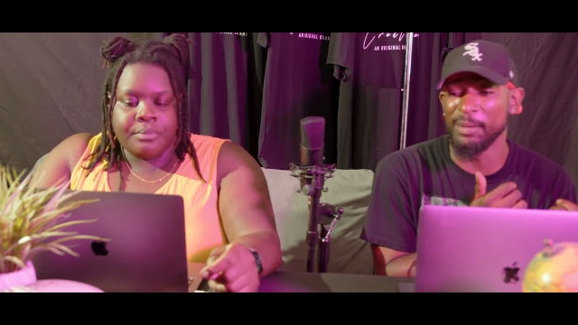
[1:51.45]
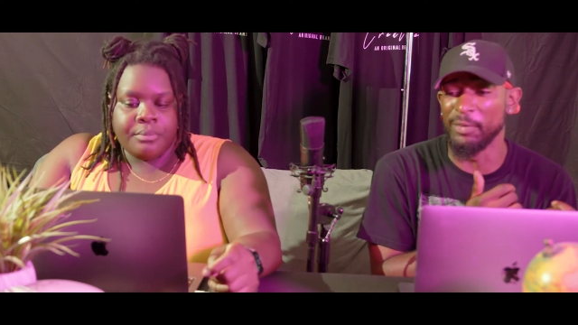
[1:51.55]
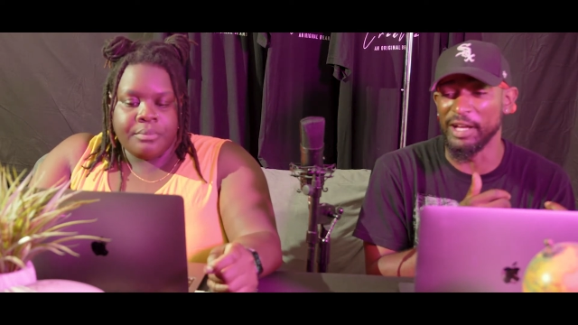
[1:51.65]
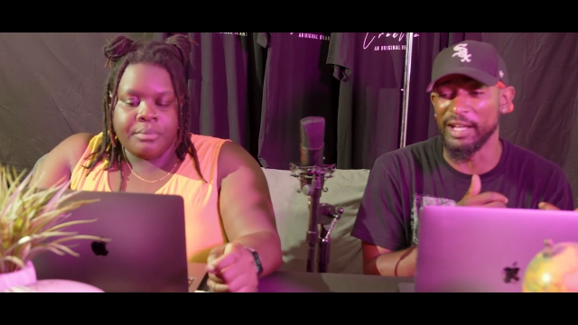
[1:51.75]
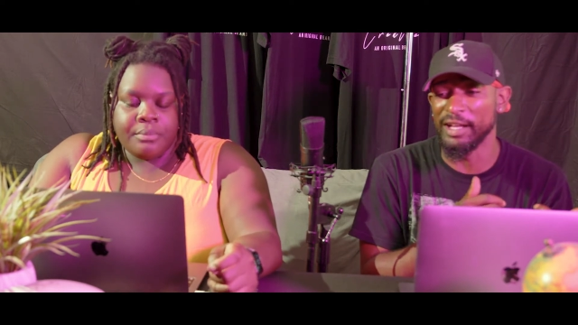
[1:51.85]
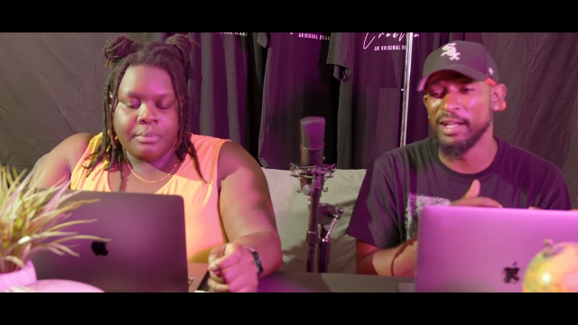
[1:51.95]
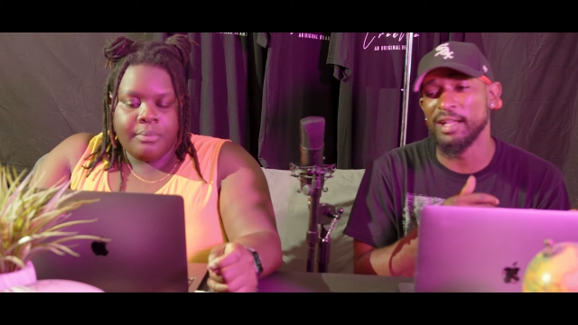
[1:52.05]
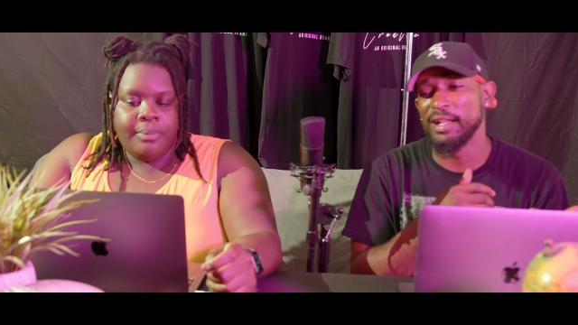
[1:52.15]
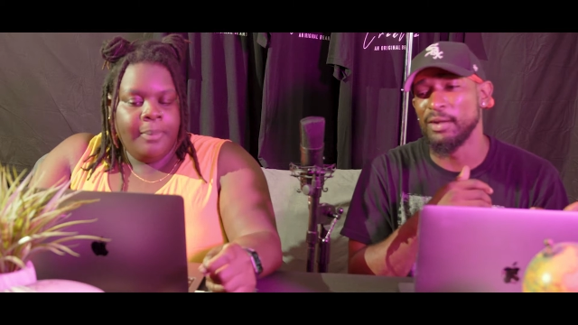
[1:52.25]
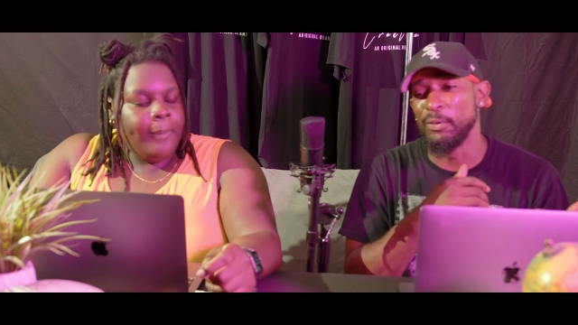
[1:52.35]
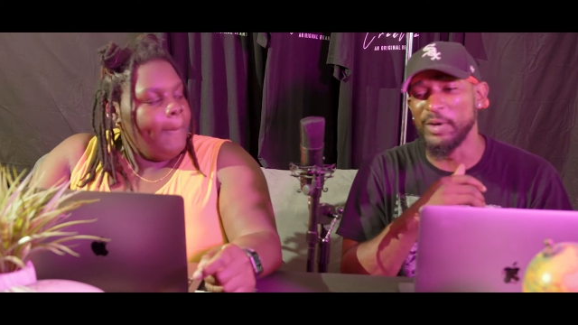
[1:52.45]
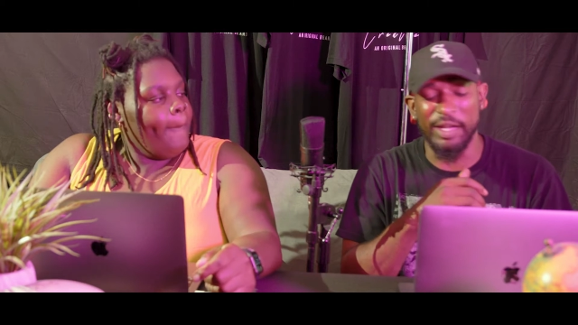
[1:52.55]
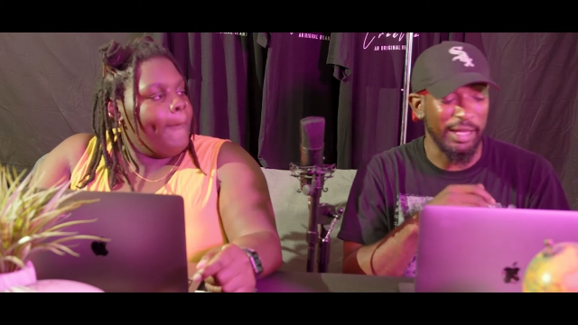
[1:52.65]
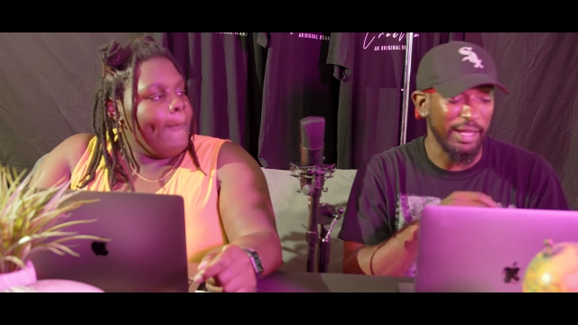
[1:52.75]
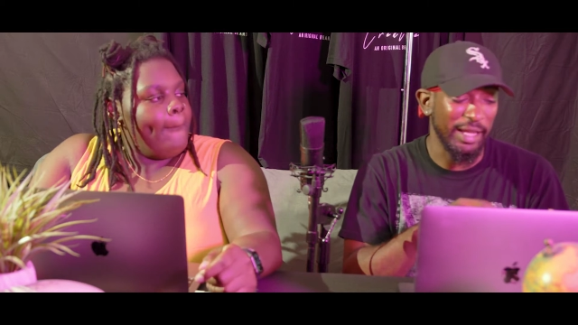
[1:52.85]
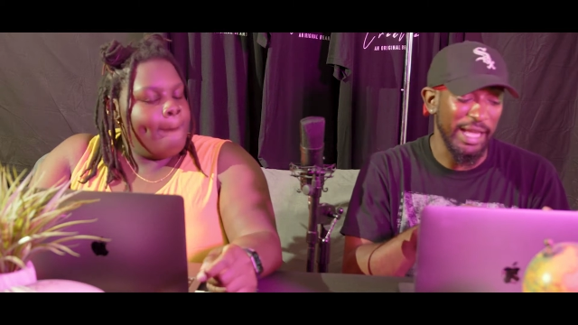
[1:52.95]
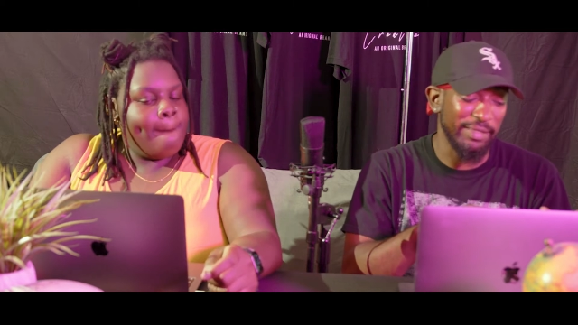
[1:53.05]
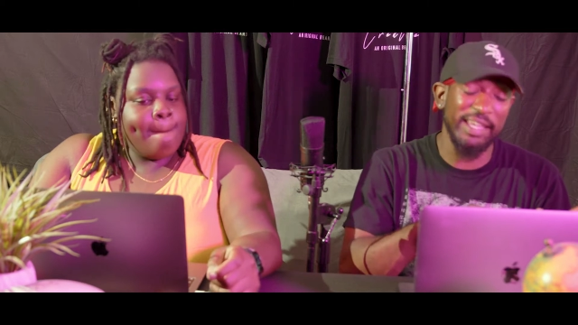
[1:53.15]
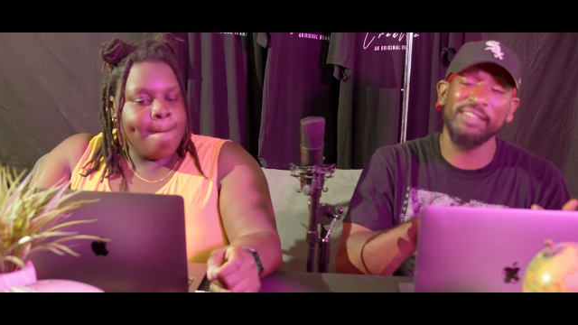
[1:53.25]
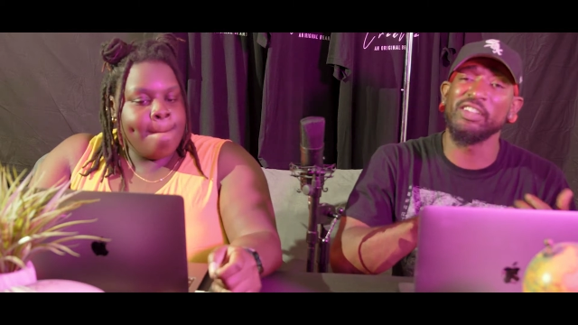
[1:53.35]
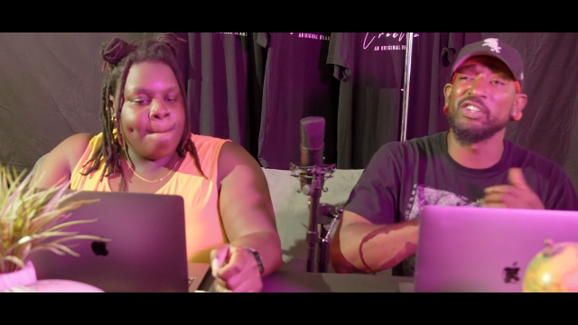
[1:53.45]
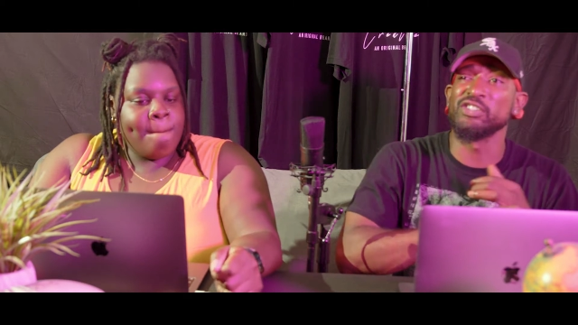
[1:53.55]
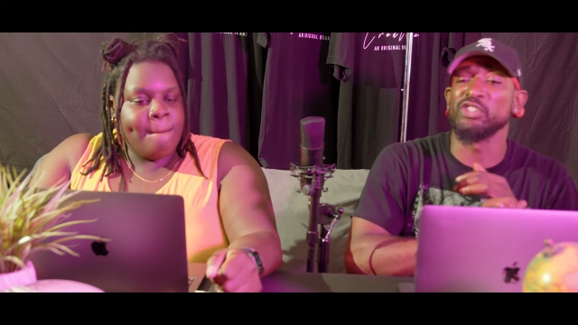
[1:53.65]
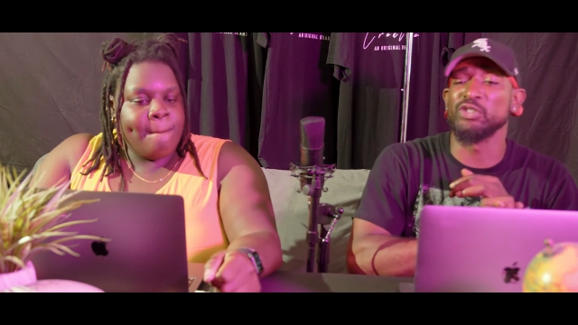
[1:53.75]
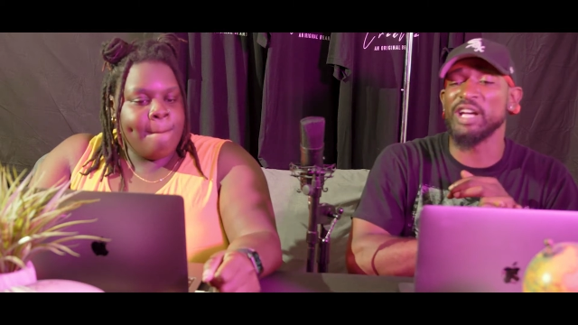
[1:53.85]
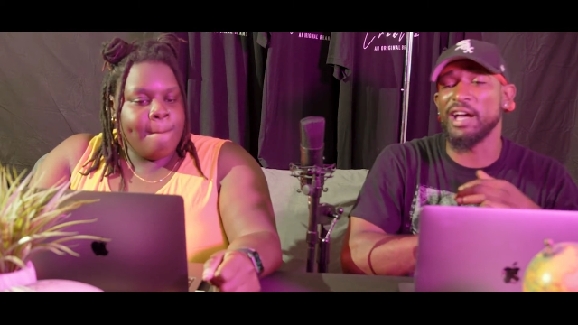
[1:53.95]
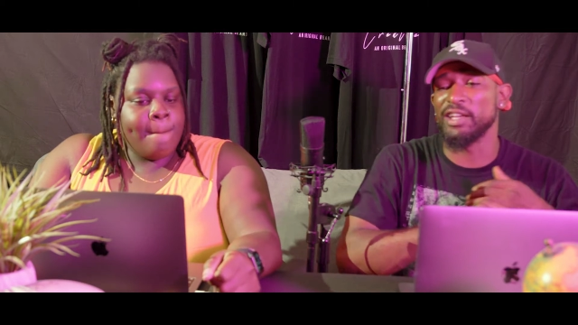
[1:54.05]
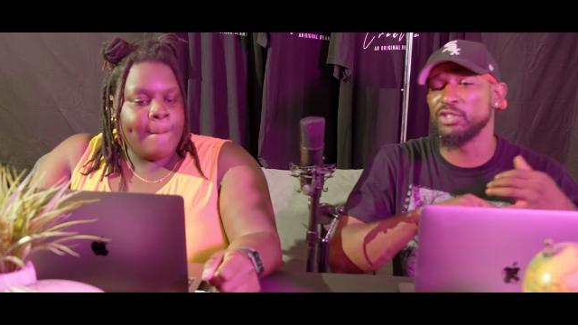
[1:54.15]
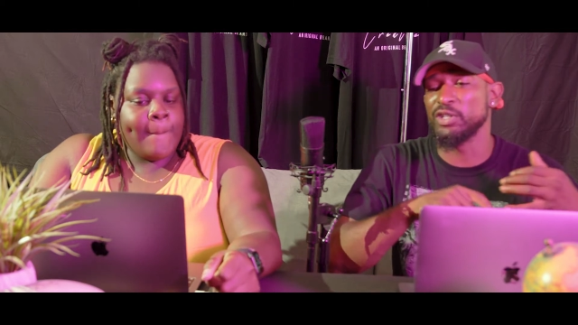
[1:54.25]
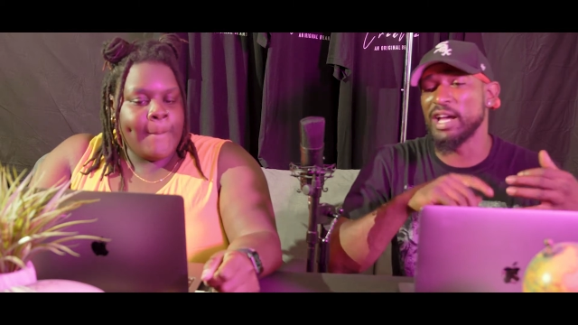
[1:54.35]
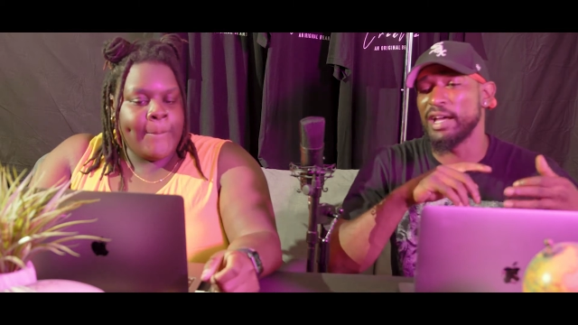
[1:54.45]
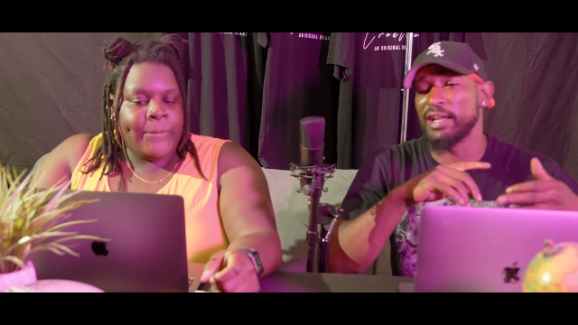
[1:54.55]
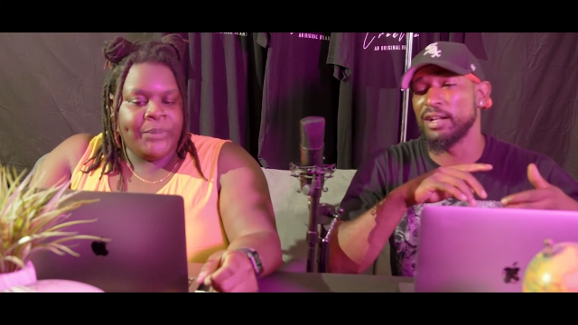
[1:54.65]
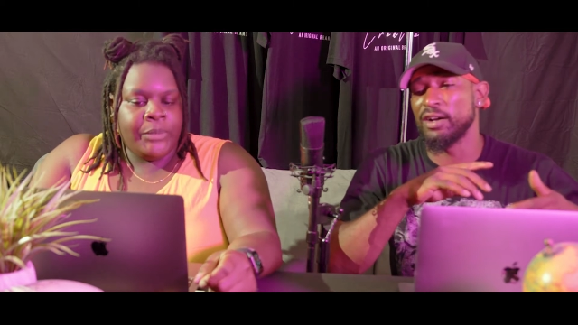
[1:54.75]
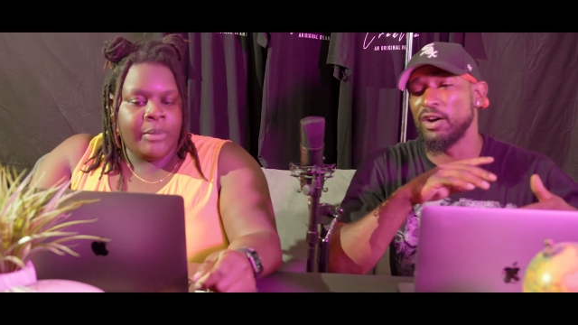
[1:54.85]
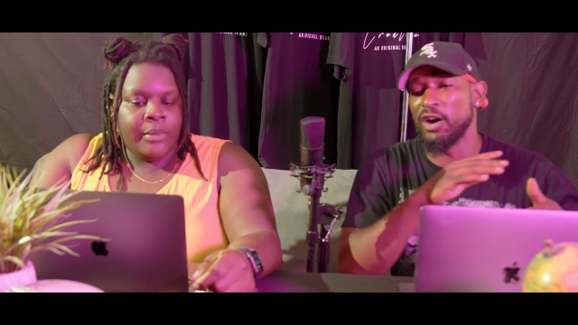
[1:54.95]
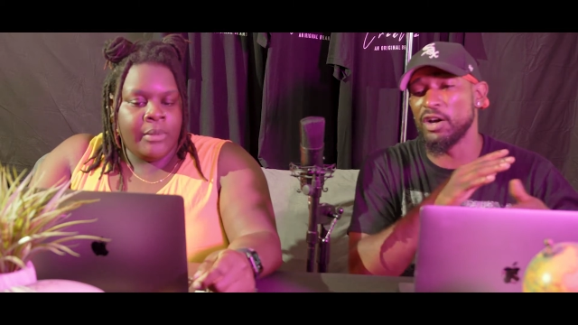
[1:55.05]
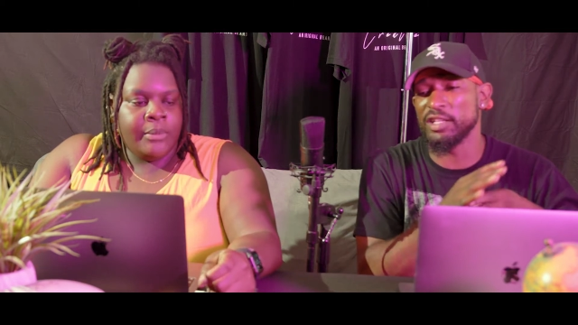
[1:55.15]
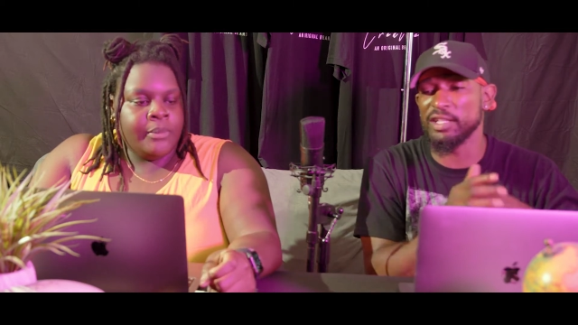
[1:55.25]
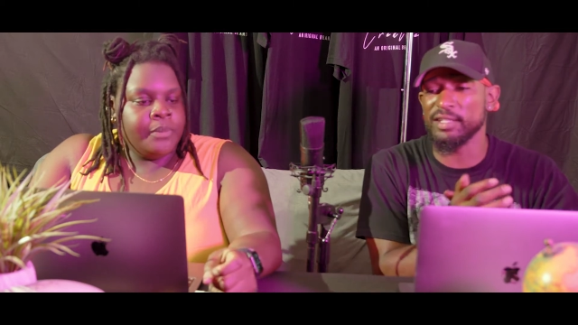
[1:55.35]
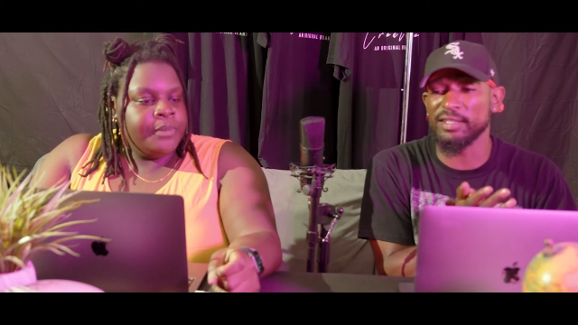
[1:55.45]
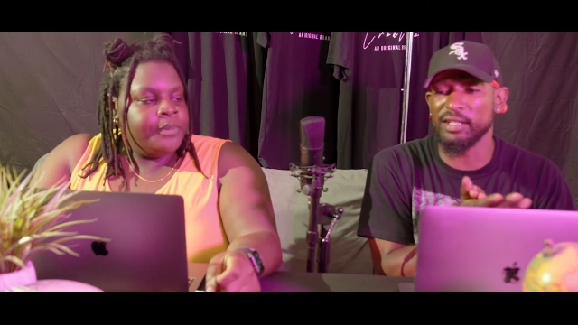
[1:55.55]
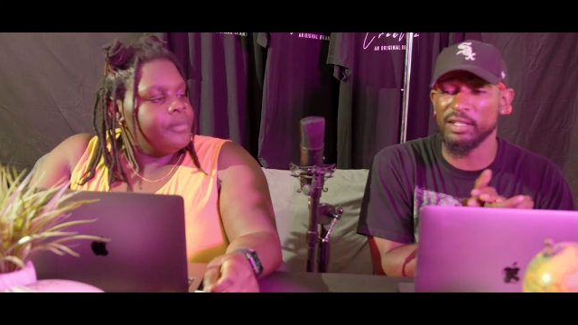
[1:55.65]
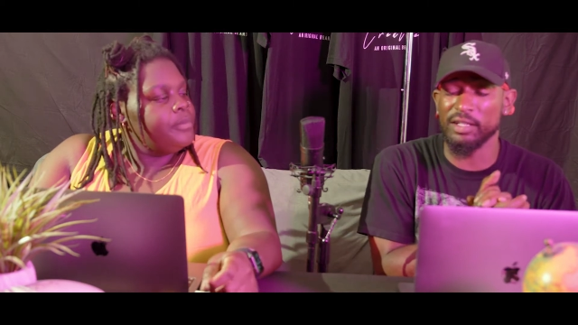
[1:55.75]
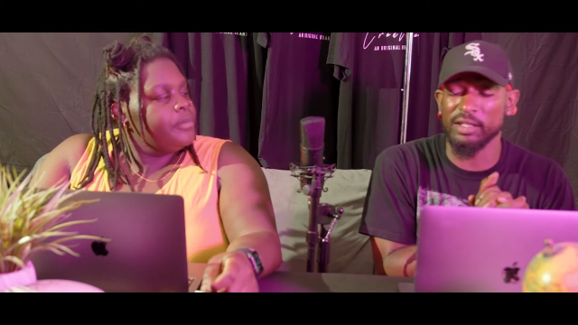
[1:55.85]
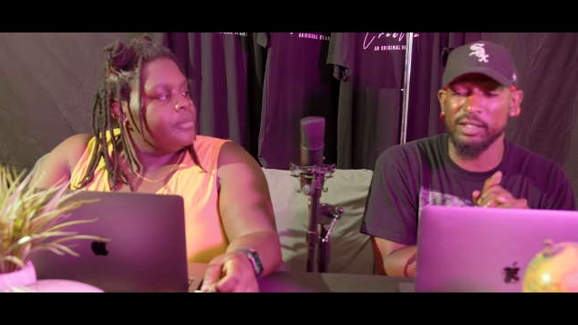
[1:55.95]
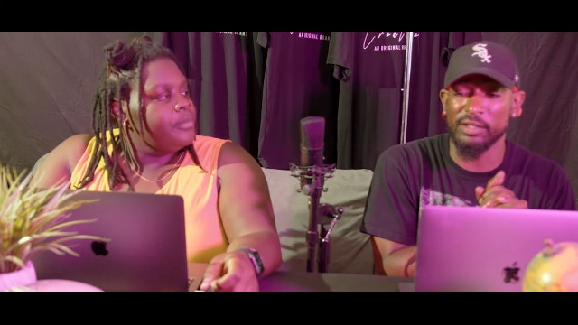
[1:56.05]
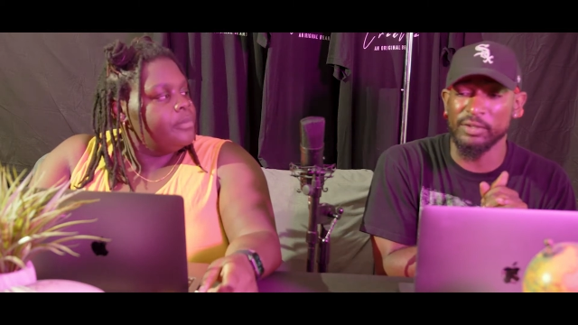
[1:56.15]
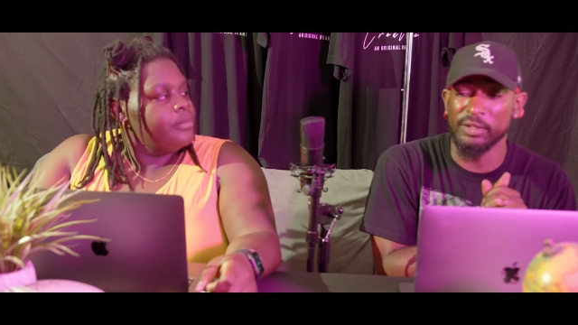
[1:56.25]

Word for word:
Speaker 1: But but uh, and then there's you got you got all these uh